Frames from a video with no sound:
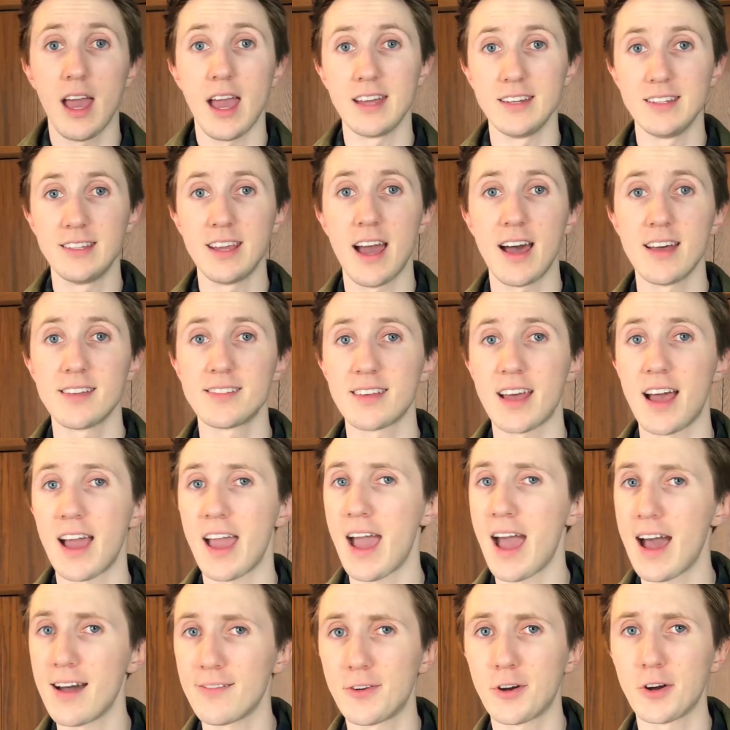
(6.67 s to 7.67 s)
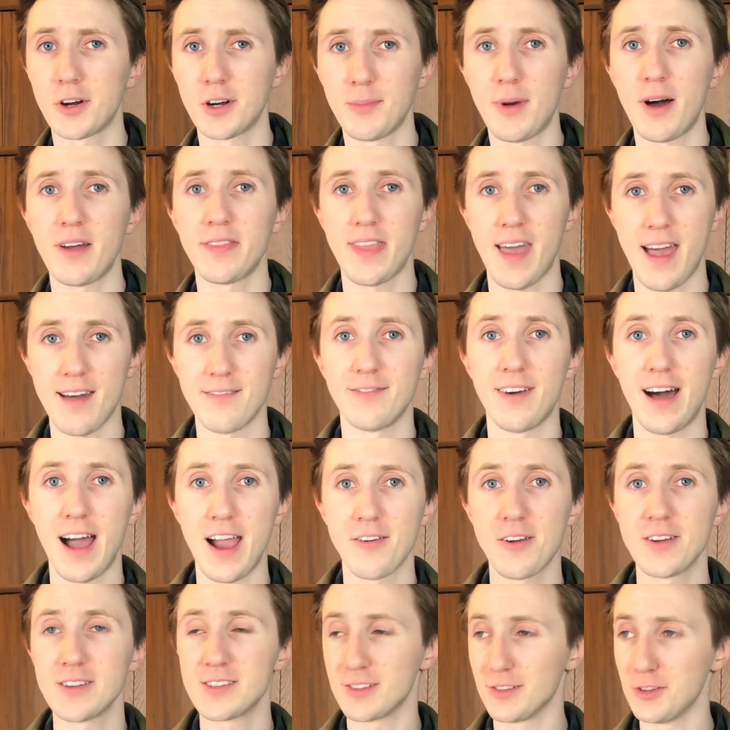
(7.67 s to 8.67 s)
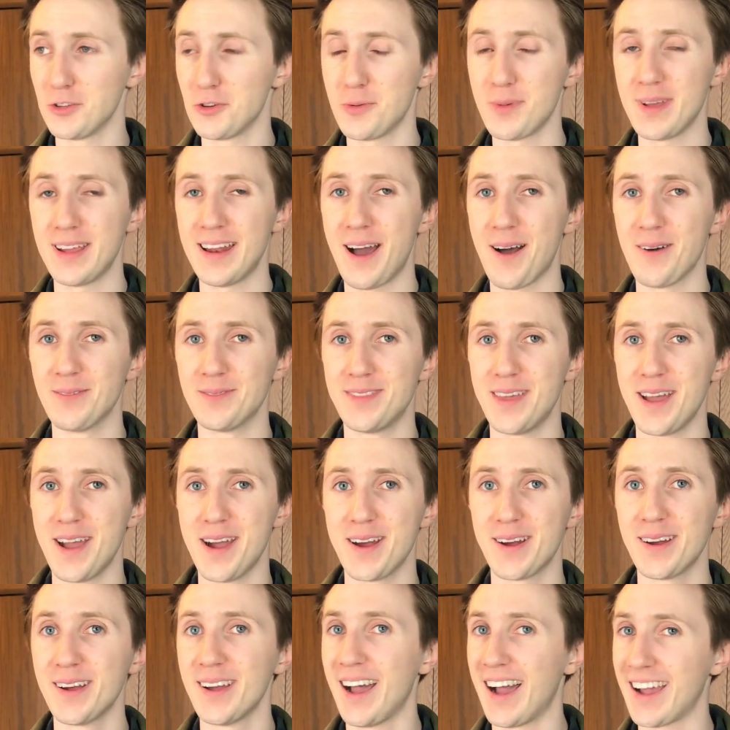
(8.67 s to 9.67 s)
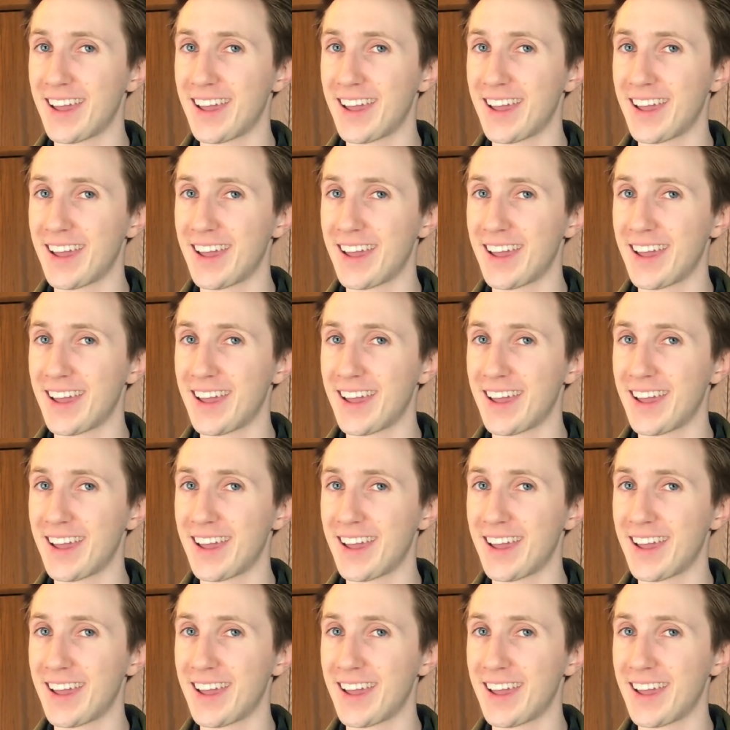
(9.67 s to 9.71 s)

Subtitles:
And yes, I have heard about that virus looming out there.